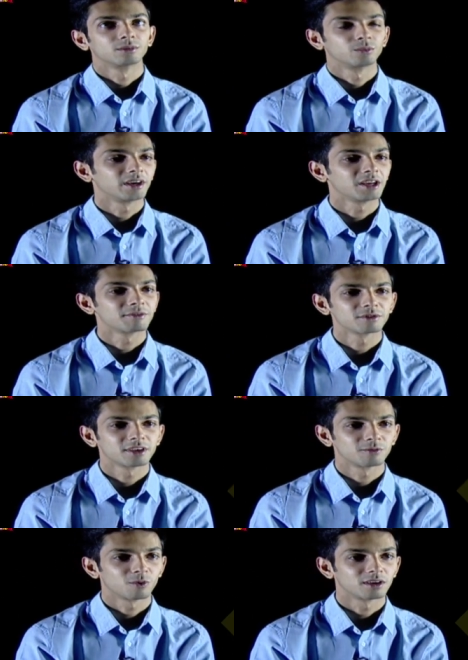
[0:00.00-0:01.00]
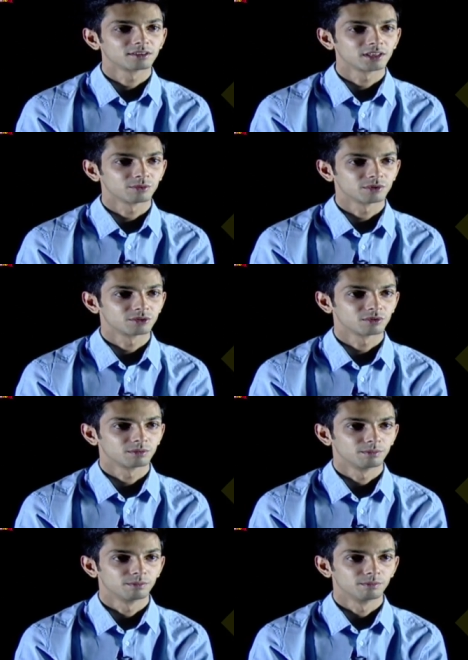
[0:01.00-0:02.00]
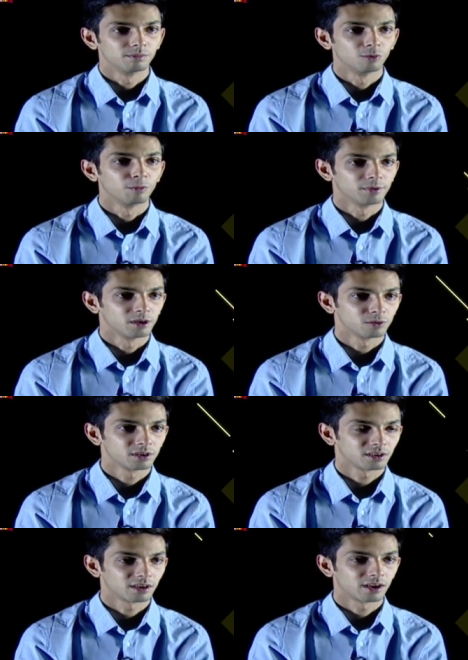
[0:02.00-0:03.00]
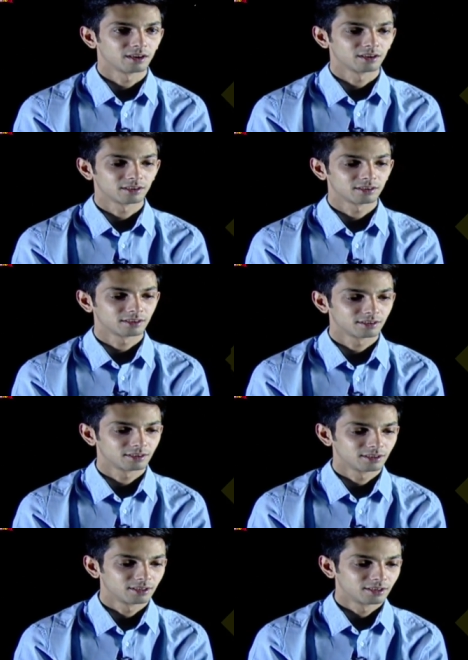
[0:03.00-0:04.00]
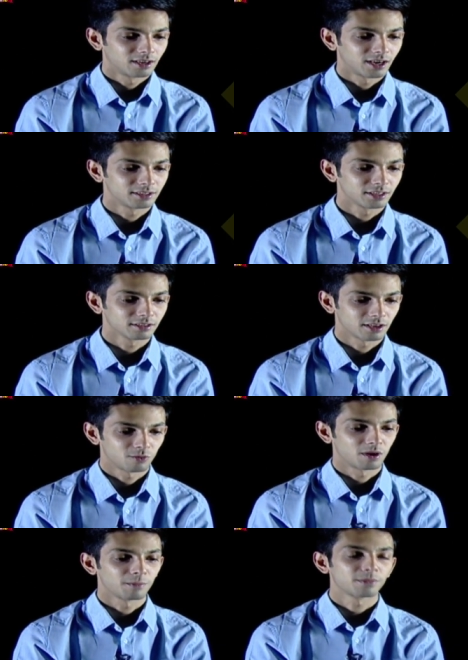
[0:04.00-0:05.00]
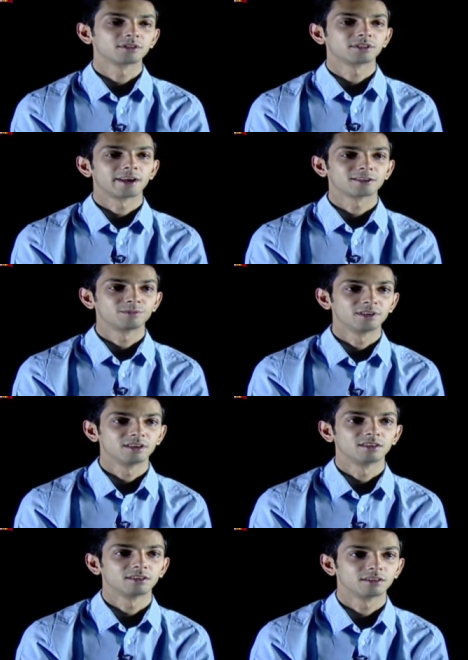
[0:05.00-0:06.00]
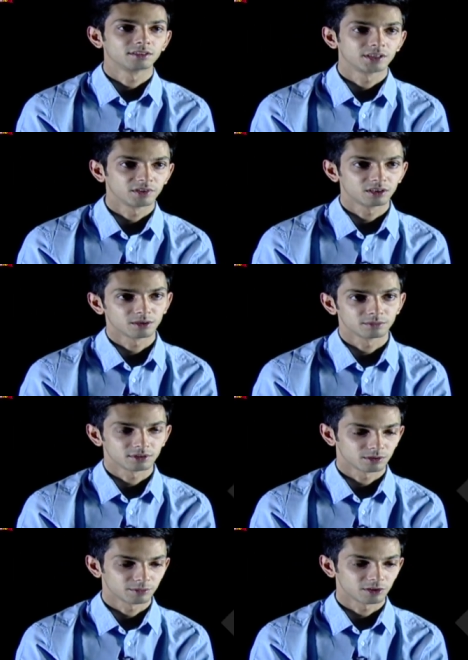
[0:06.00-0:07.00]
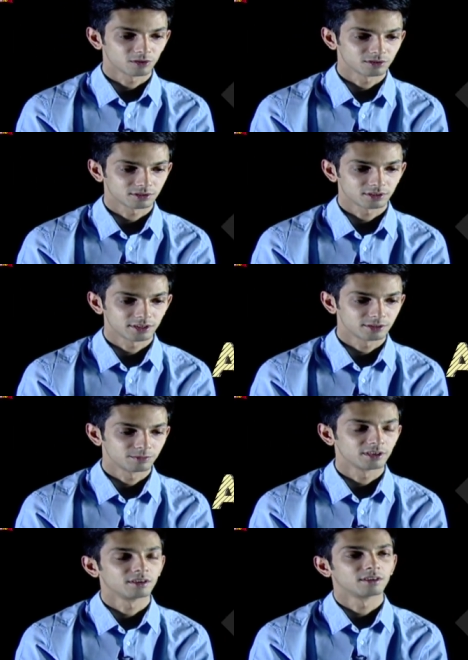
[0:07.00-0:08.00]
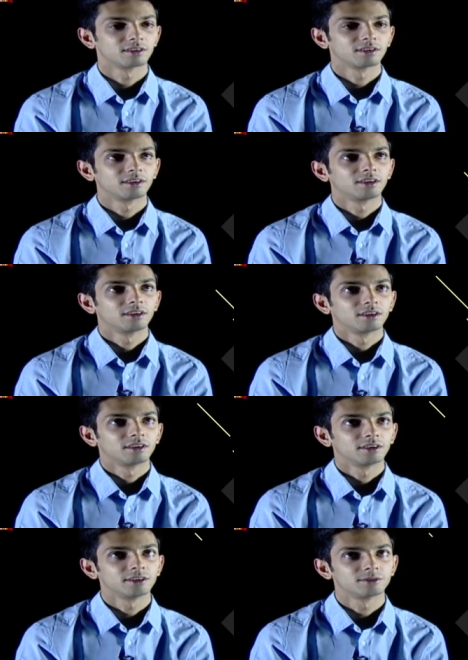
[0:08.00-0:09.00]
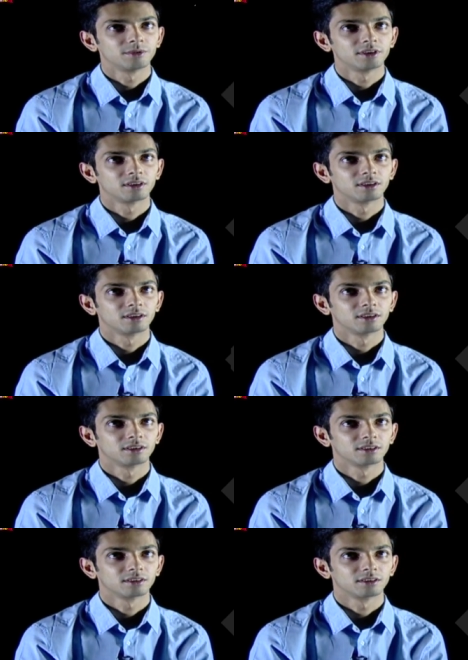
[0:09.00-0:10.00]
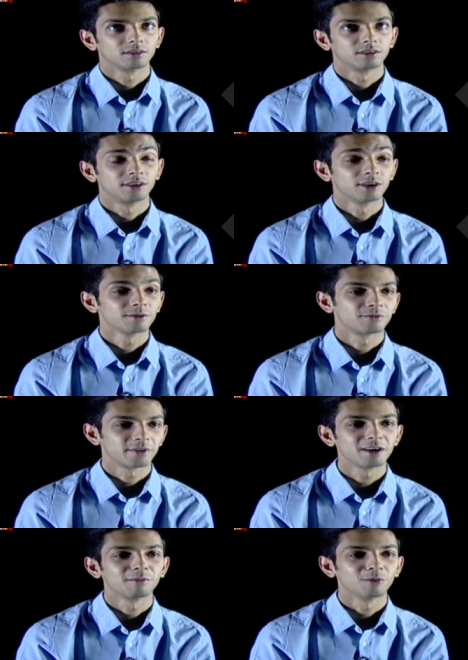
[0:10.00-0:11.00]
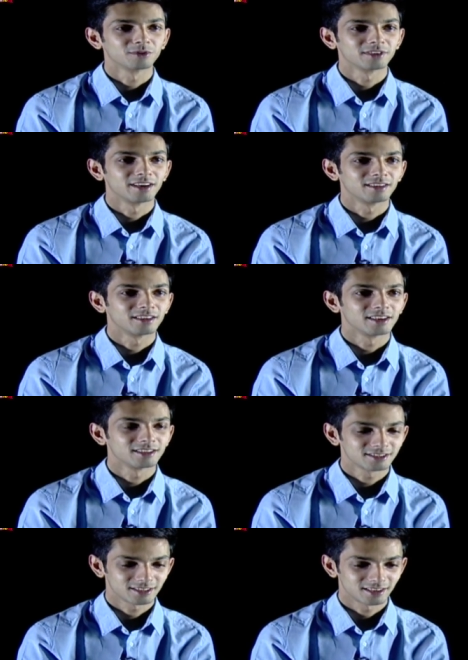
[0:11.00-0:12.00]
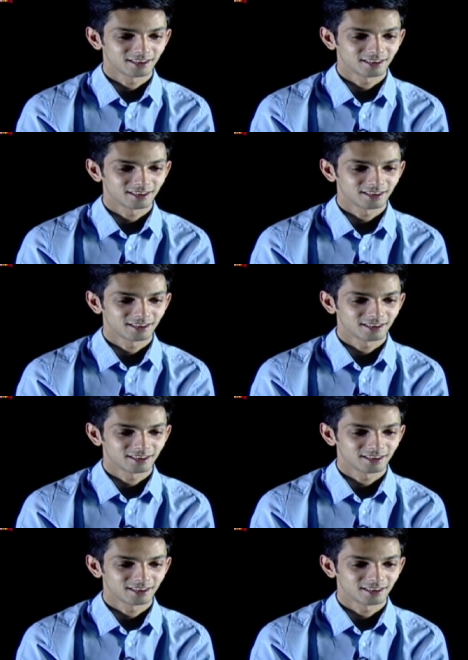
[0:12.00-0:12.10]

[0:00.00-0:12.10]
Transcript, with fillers: waiting for that one thing which would blow me away, and I think that one person has been Trivikram sir, because he's been a dear friend more than anything else.